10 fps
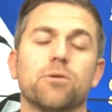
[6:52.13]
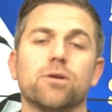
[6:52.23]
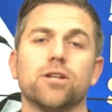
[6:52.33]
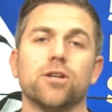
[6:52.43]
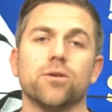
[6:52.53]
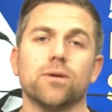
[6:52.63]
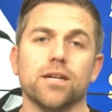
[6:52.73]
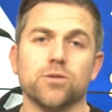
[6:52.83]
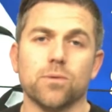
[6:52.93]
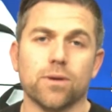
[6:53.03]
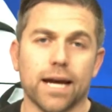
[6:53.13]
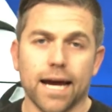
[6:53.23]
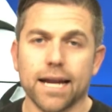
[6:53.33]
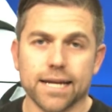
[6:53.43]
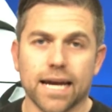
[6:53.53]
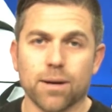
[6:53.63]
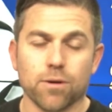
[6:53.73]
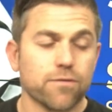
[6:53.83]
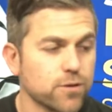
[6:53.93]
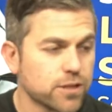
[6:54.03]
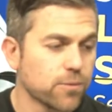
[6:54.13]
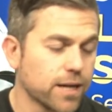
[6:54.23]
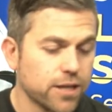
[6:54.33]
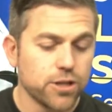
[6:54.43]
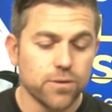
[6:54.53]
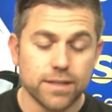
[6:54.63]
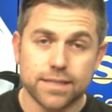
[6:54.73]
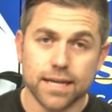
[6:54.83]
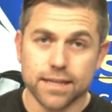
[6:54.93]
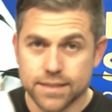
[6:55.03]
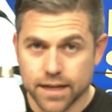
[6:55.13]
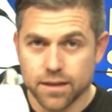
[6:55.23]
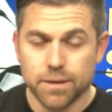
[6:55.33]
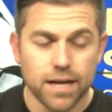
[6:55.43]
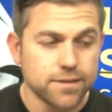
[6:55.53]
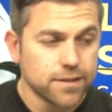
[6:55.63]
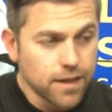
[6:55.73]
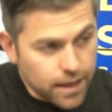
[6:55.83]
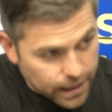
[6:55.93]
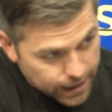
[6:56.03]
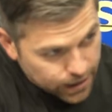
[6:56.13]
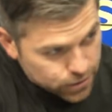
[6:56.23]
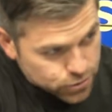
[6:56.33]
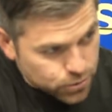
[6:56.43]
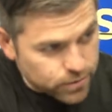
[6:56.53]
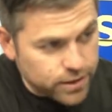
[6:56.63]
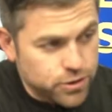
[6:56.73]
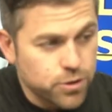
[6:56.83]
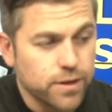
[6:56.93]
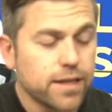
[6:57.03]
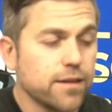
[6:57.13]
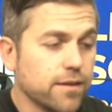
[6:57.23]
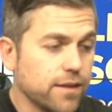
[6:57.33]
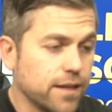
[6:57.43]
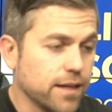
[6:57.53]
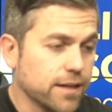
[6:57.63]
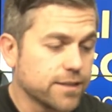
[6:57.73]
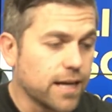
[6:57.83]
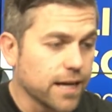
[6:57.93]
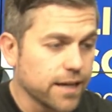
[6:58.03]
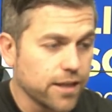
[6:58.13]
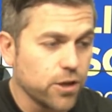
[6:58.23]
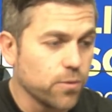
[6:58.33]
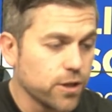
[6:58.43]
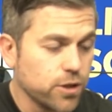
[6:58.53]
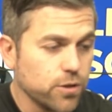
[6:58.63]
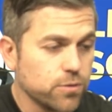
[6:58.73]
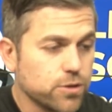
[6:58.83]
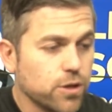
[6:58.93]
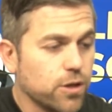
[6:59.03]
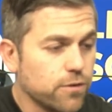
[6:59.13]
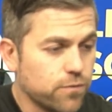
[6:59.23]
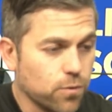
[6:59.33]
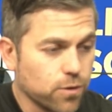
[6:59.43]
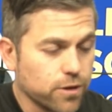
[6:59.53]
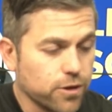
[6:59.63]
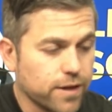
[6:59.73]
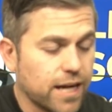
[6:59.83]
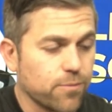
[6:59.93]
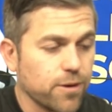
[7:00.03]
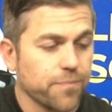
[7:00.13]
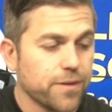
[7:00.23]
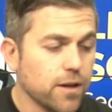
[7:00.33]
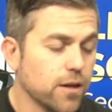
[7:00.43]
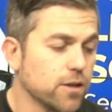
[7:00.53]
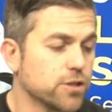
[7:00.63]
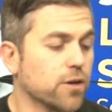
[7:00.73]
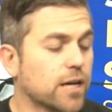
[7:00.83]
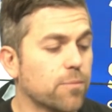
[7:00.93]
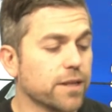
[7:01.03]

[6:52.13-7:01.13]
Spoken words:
you want to do is we want to add a camera. First thing we got to do is take this out of the box and screw it into the socket that you want to use for your camera. So a couple